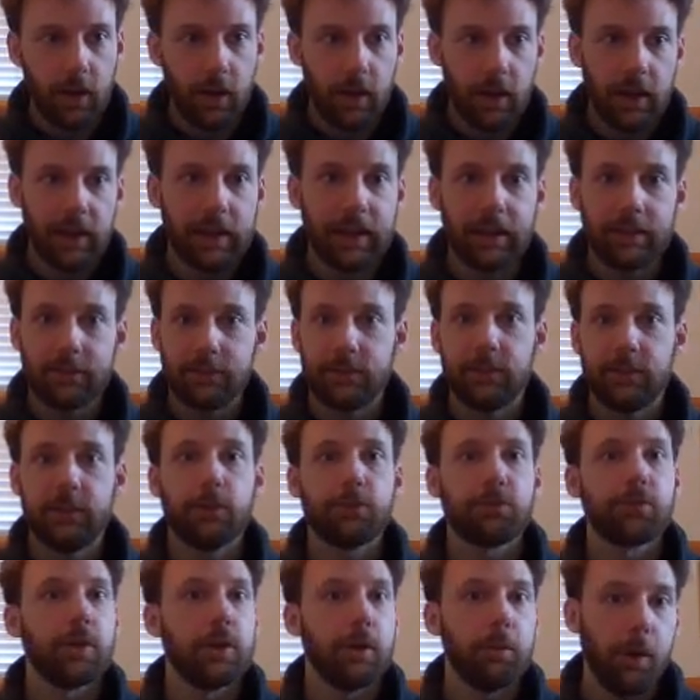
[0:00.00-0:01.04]
against
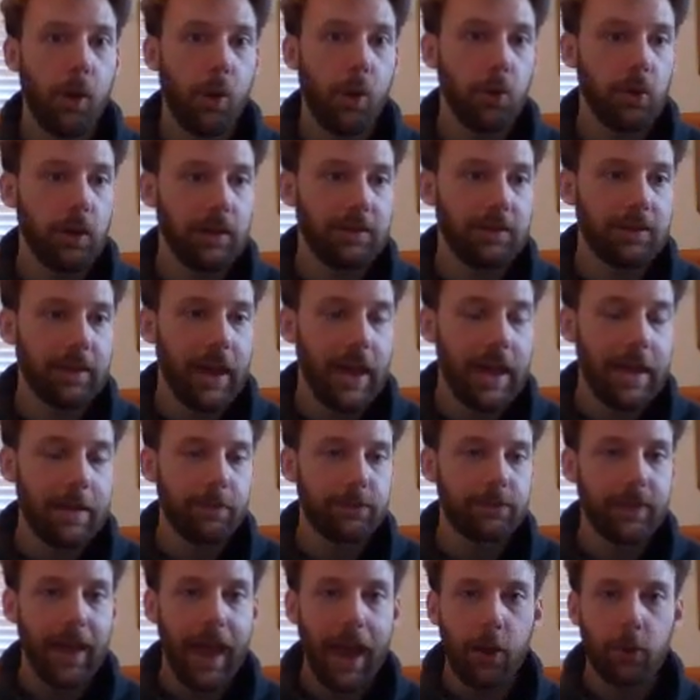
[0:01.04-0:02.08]
different opponent types.
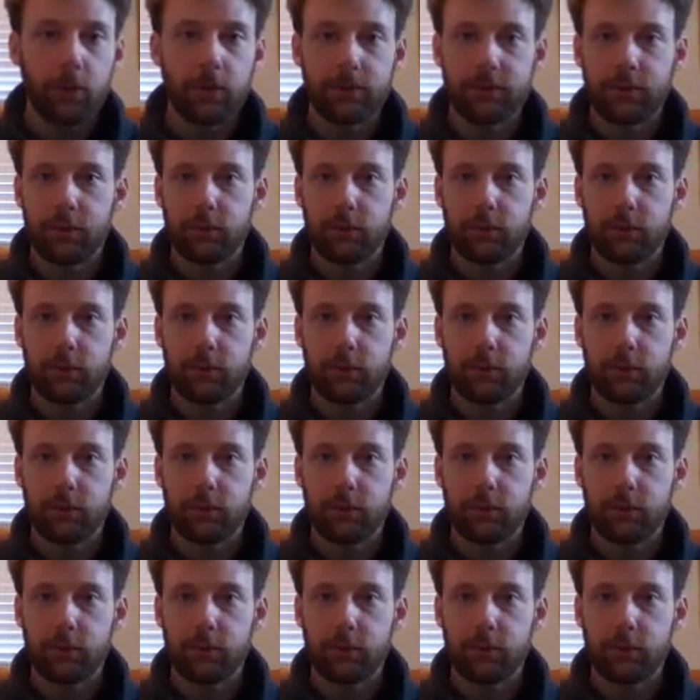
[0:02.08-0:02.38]
How does